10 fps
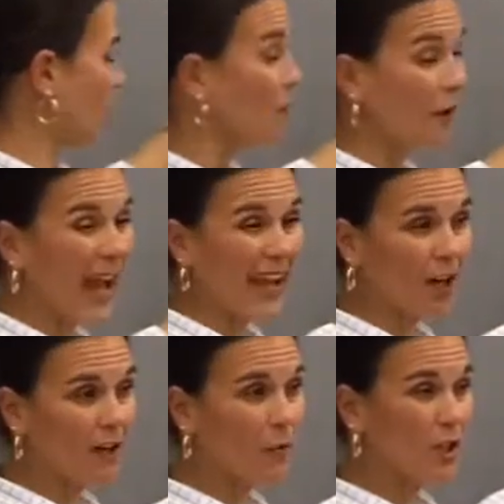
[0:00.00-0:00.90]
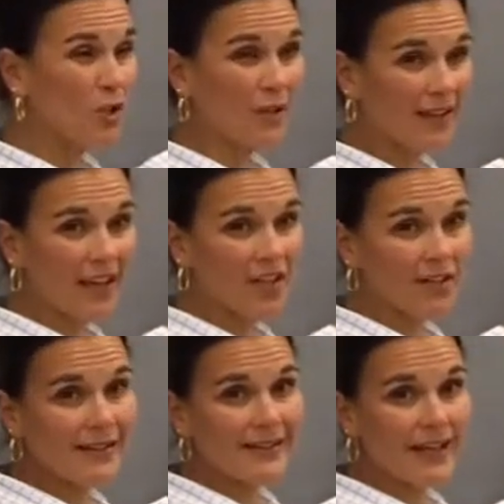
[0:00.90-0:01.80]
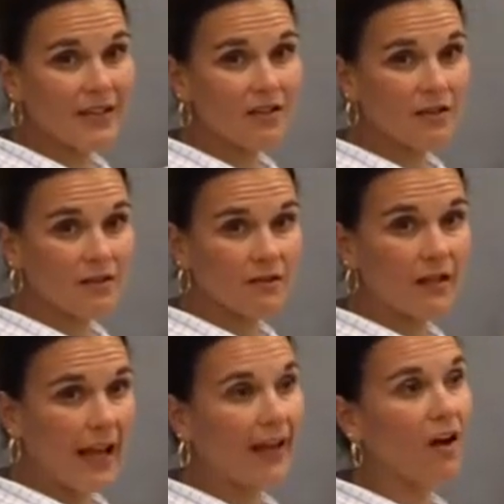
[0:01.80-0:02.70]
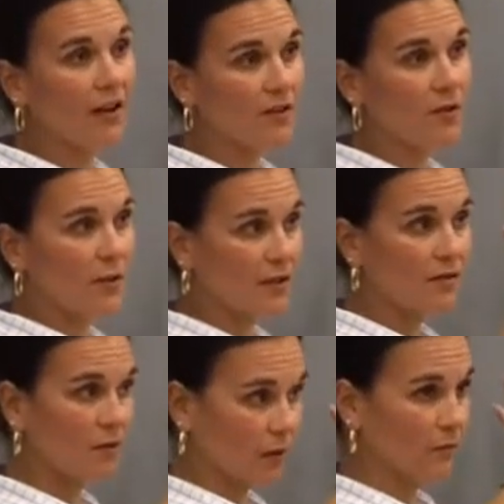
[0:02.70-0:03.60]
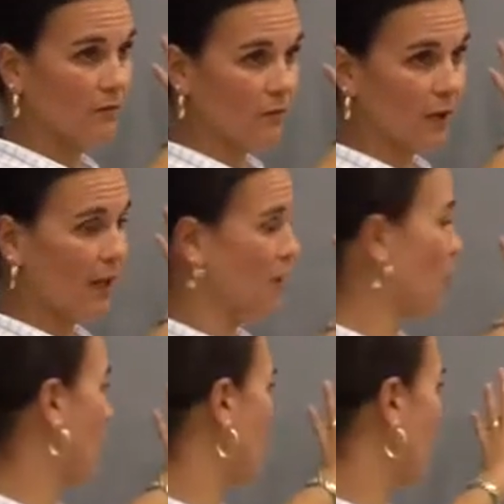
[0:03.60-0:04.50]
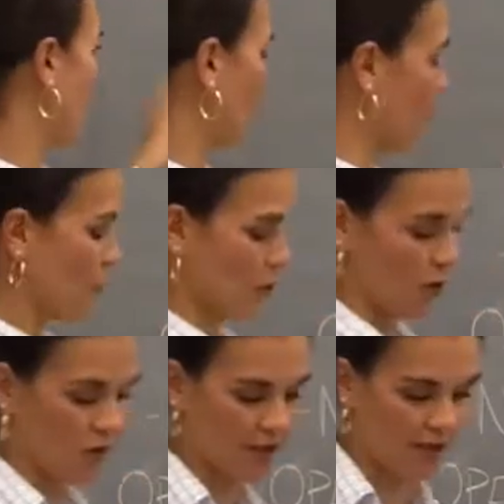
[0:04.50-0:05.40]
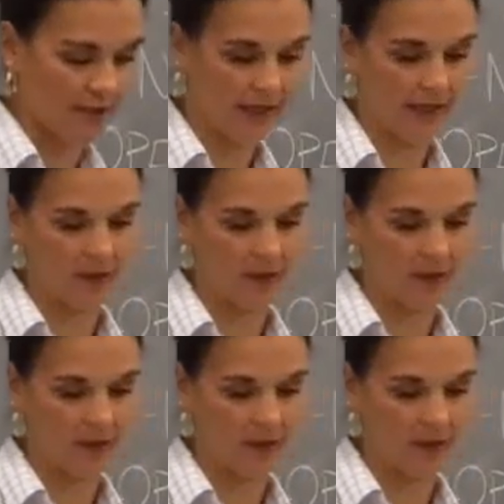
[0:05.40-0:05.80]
So once you get that GC data, hang on to it too. Okay, you don't want to lose your GC